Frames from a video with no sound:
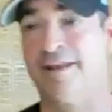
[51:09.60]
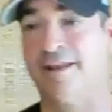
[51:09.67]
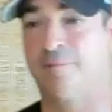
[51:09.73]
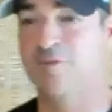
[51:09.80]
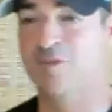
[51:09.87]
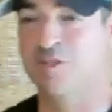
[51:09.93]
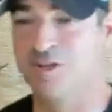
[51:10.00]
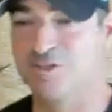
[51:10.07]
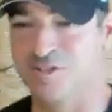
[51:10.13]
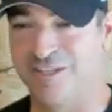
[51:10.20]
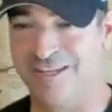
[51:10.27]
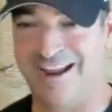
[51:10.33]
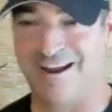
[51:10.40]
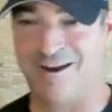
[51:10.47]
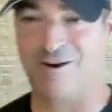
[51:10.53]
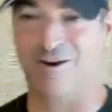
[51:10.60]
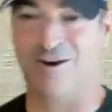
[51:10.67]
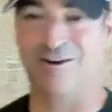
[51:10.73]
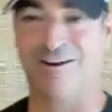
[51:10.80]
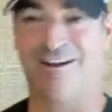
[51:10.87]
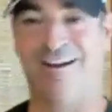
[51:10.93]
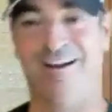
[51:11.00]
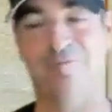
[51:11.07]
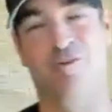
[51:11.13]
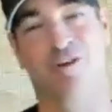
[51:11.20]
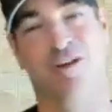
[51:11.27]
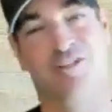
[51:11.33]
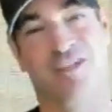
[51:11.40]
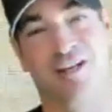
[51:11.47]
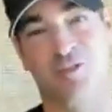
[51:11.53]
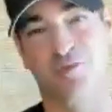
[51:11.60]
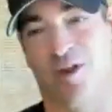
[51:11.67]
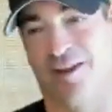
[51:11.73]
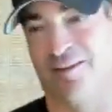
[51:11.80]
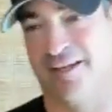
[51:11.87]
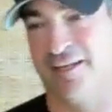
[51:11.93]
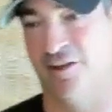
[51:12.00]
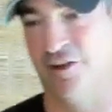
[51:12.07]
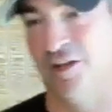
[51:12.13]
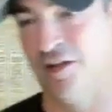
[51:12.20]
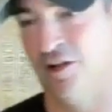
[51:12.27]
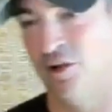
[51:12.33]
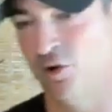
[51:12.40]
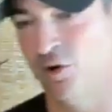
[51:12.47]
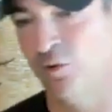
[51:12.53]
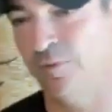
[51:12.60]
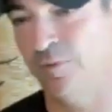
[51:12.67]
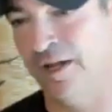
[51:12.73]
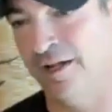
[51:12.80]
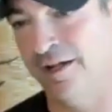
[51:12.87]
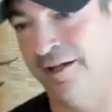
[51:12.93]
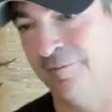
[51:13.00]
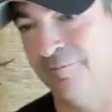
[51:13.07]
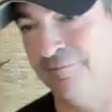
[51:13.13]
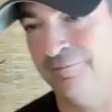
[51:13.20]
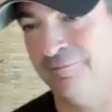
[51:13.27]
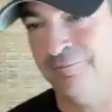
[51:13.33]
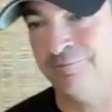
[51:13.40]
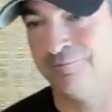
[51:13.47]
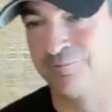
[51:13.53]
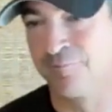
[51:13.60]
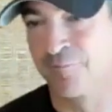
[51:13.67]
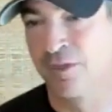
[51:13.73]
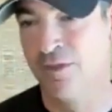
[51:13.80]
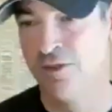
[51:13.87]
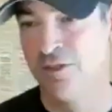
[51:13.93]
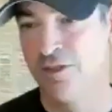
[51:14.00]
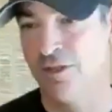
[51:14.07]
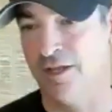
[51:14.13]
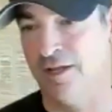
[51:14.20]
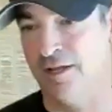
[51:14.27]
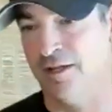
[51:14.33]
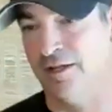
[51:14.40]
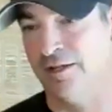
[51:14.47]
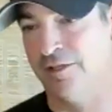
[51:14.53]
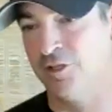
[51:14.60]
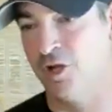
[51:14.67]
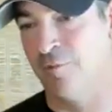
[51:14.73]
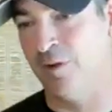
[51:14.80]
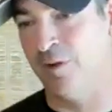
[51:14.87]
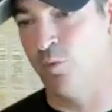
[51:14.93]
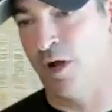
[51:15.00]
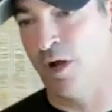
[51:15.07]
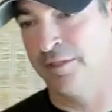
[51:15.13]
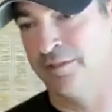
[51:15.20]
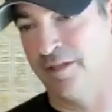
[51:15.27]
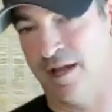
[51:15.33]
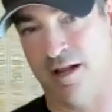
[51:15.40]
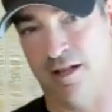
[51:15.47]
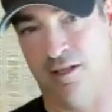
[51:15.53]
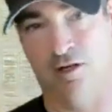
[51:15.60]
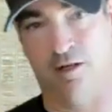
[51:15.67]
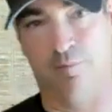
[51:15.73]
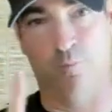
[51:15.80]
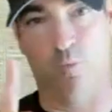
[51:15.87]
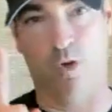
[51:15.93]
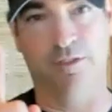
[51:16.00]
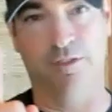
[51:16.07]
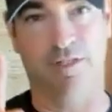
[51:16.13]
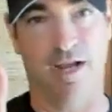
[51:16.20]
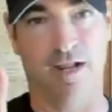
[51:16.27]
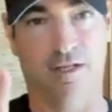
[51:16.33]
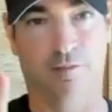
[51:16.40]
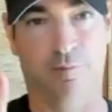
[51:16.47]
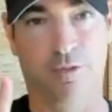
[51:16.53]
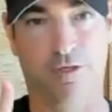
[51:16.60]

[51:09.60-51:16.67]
up close to the hour. Chris, I just want to let you know, you owe me $1 per